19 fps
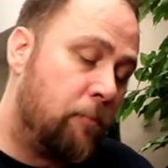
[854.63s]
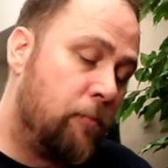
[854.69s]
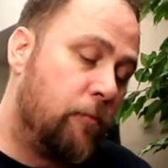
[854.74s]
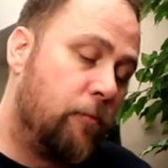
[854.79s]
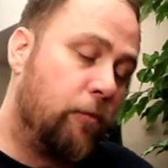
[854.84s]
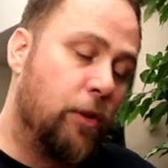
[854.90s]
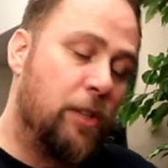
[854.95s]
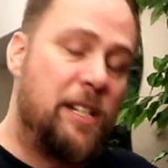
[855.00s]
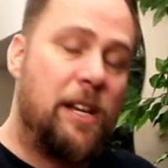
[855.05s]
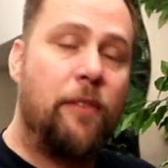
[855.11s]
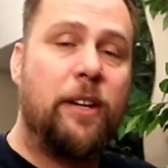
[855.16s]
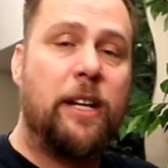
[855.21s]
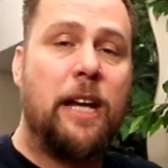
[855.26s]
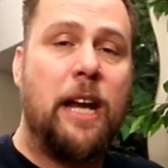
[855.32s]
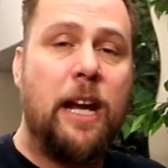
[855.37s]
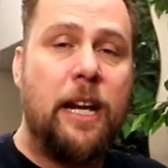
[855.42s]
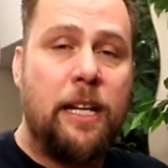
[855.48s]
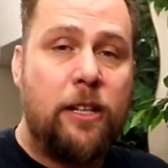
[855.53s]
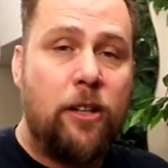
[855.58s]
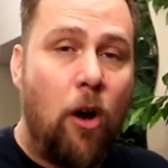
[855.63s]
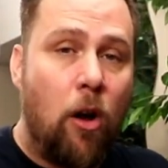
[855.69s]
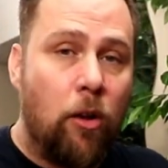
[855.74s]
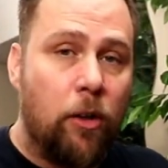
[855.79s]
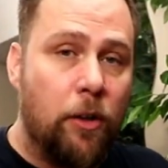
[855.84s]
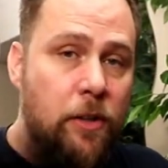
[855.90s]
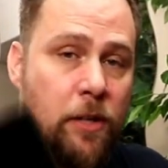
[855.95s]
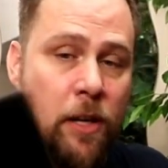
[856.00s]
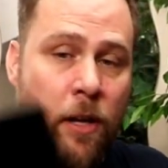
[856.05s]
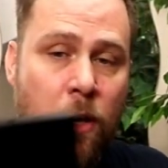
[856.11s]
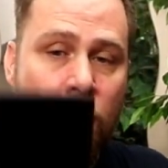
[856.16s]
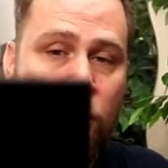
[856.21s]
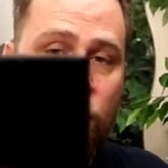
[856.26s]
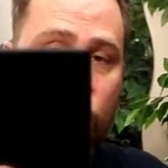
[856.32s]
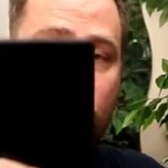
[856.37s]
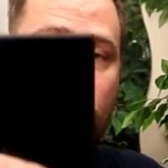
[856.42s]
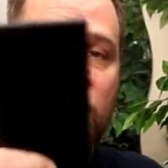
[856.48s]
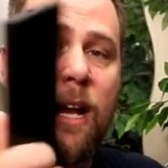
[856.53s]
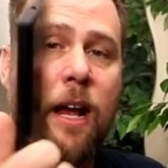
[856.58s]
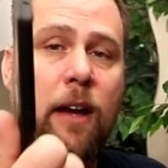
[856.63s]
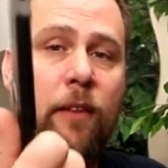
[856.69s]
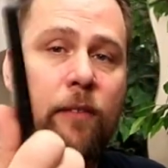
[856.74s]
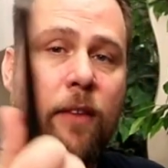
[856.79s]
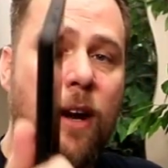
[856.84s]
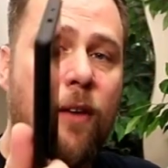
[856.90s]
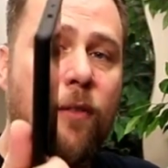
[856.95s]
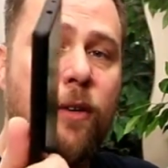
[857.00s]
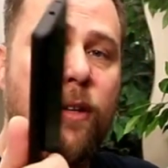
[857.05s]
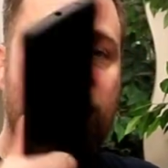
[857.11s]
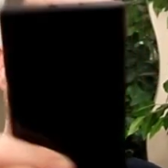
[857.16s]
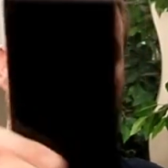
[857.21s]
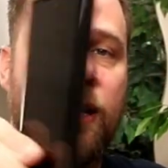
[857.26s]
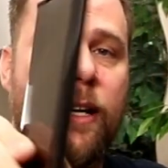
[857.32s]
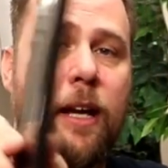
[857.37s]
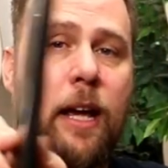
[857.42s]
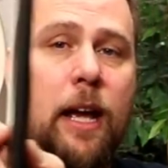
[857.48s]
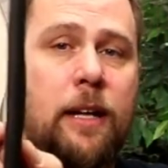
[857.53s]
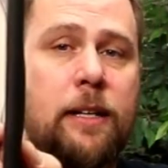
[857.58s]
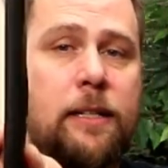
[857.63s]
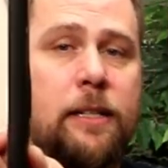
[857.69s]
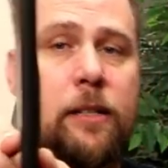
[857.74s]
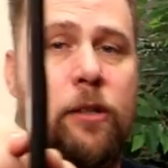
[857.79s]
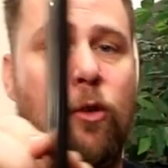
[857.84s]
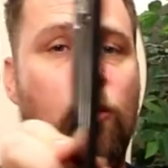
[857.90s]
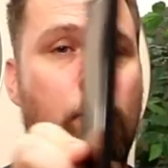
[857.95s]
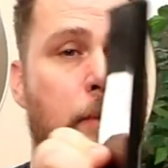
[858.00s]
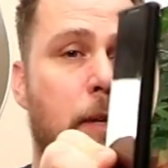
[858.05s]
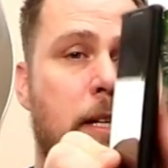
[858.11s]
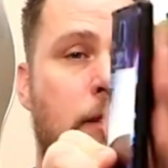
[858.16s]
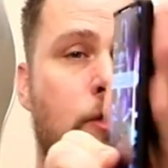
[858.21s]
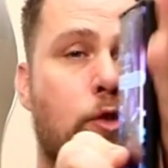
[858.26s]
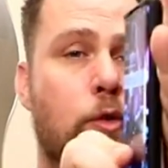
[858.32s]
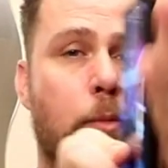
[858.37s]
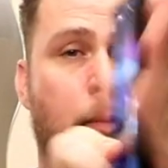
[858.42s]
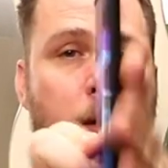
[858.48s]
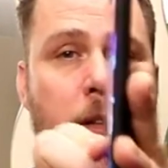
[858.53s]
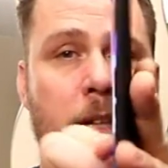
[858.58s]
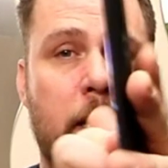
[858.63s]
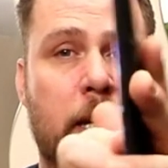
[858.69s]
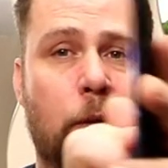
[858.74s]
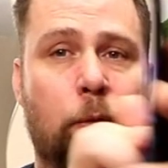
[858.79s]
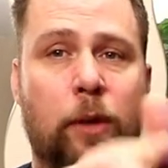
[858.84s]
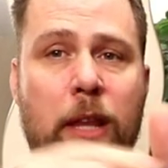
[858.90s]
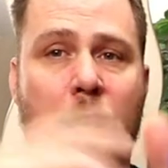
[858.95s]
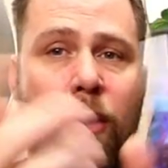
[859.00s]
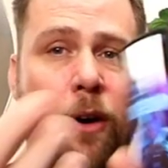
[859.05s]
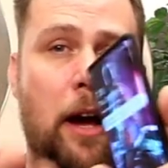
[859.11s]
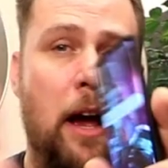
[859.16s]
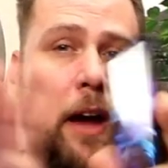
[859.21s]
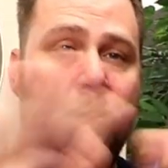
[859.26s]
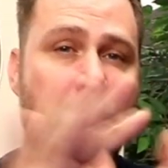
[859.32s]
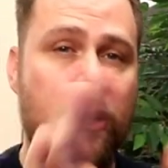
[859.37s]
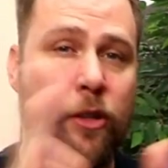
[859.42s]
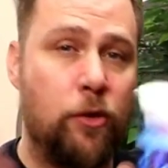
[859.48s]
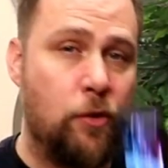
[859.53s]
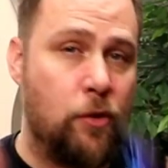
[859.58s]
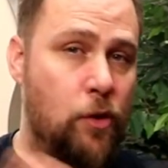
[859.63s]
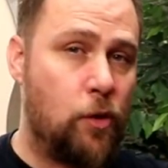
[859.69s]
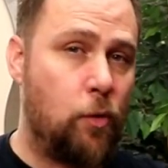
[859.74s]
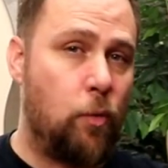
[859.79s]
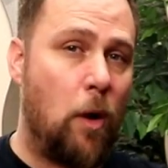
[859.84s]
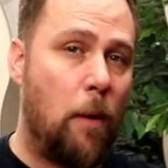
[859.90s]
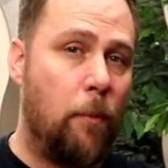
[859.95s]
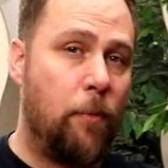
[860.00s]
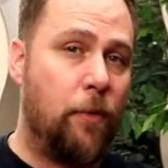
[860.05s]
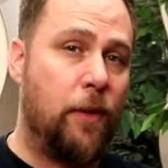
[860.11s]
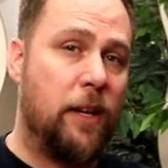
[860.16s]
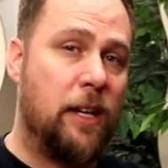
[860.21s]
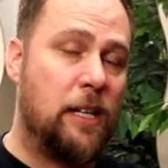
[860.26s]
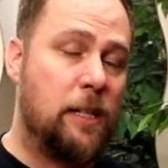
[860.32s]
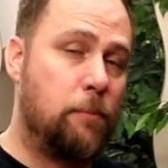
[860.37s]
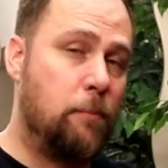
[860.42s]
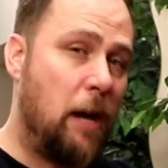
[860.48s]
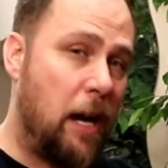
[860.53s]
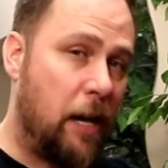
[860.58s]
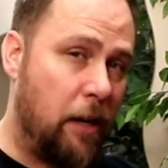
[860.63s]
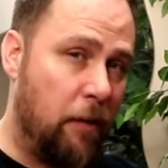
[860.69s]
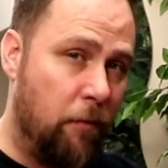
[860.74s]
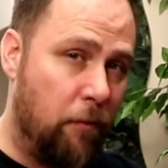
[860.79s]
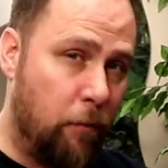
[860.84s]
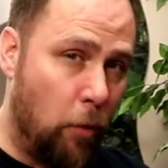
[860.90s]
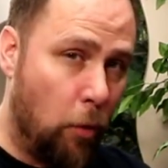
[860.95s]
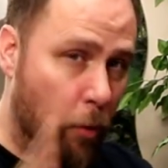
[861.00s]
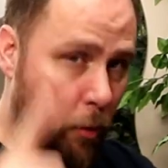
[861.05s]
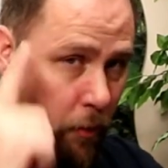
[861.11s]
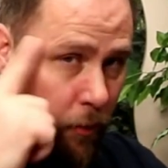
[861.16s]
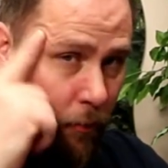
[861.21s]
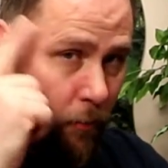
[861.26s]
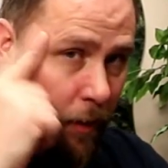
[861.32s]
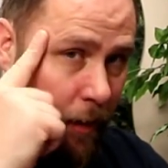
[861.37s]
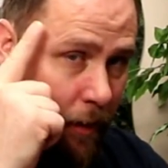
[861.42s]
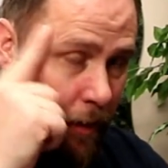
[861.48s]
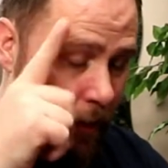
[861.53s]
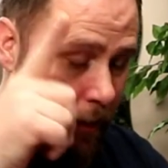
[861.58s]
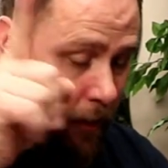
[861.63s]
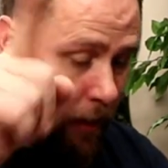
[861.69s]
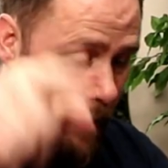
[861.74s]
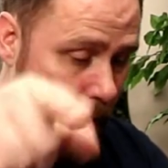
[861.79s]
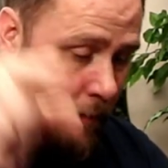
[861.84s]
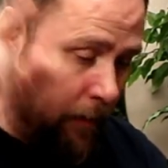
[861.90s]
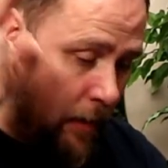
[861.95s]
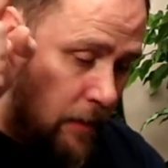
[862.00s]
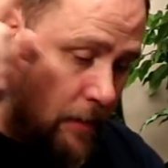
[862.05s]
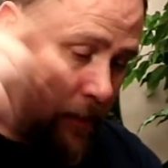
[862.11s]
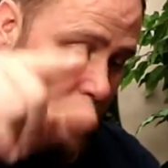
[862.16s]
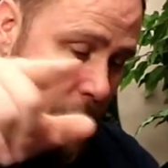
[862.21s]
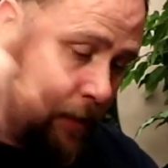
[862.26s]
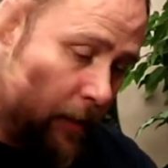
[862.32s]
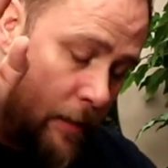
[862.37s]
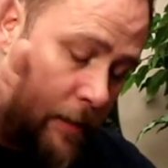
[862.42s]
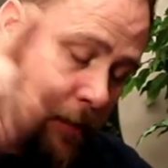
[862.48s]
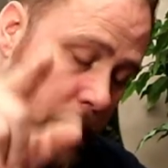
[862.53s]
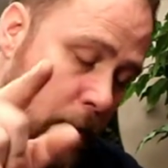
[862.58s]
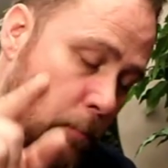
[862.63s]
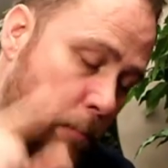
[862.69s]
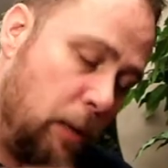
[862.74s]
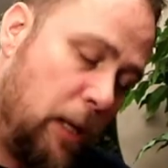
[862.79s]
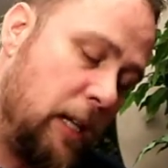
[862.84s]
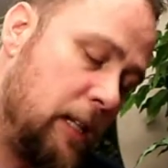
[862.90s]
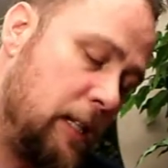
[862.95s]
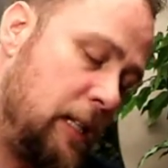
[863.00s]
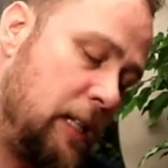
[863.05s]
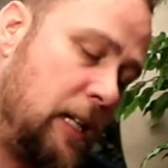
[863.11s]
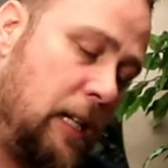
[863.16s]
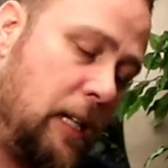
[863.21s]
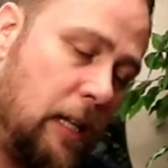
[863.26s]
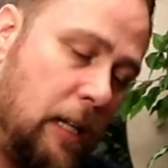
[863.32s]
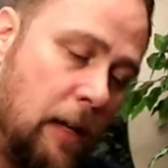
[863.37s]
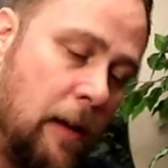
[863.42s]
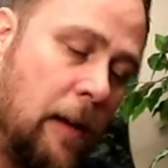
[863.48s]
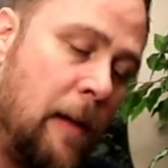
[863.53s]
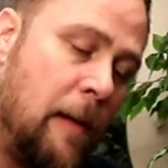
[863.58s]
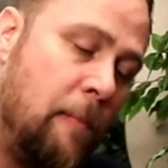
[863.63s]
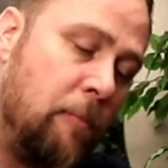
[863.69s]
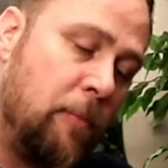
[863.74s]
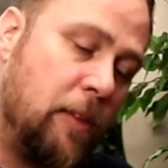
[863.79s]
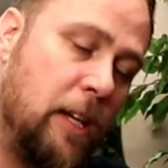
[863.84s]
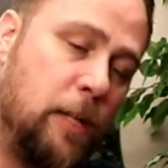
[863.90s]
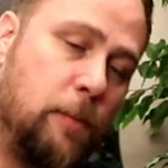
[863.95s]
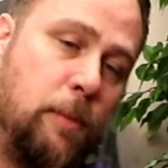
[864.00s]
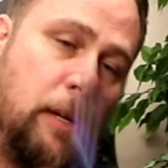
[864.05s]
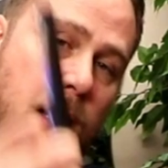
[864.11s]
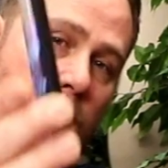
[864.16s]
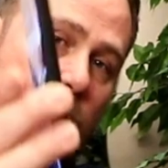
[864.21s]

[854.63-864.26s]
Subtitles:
for $70, $80, you can have everything and still be super clean without having to swap things back and forth, right? Again, that's the biggest key, is being